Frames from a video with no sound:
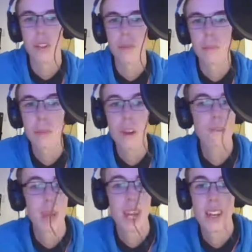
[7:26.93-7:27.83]
you'll
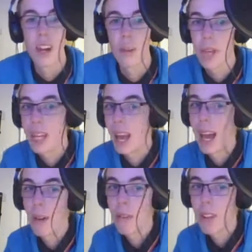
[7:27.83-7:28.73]
both be ending up in that
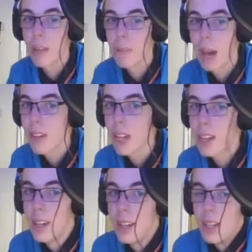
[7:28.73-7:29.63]
outside barrier.
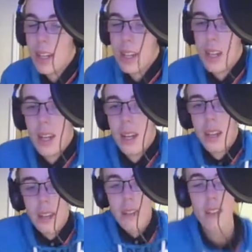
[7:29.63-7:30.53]

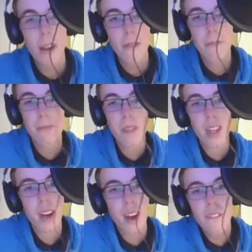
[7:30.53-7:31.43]
So
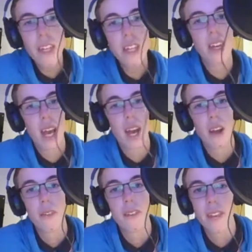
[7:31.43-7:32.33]
I think you can
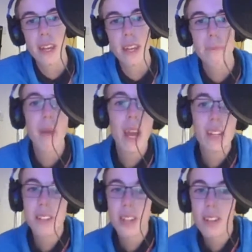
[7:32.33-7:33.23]
overtake.
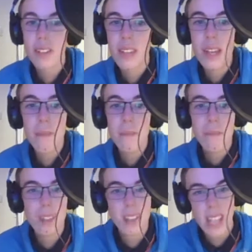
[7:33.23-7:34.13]
Bank turn 10.
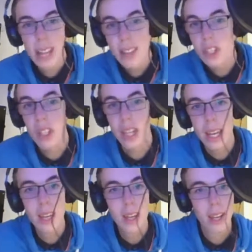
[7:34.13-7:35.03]

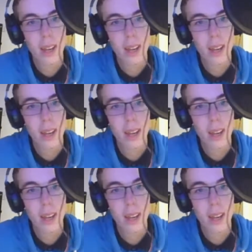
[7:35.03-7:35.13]
Potentially